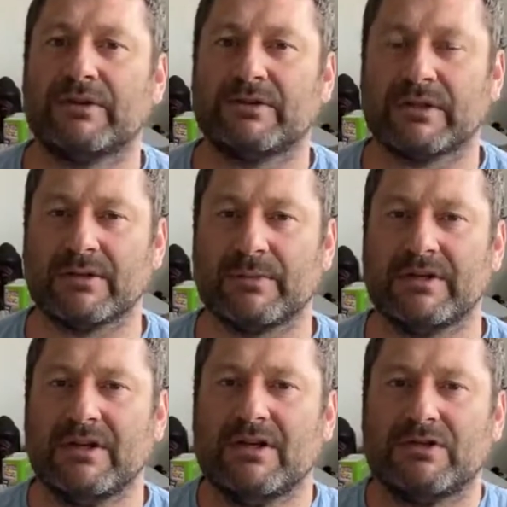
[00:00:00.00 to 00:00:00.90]
So we're going to be
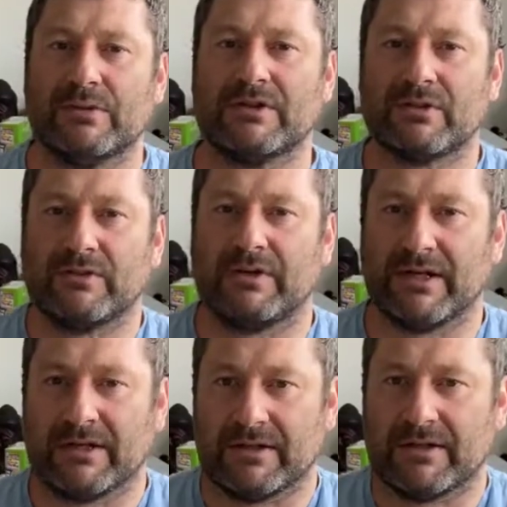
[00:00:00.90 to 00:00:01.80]
doing sort of
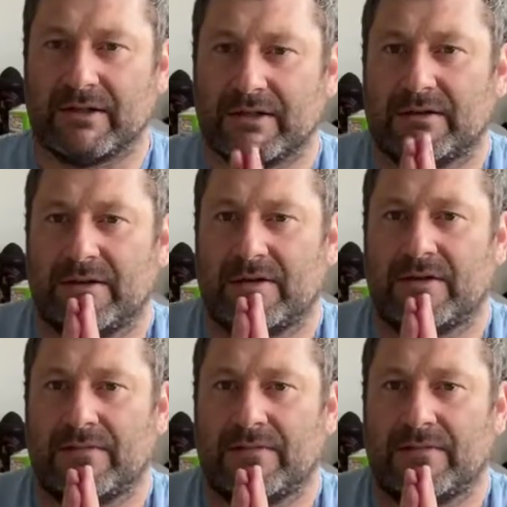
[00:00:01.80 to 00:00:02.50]
like a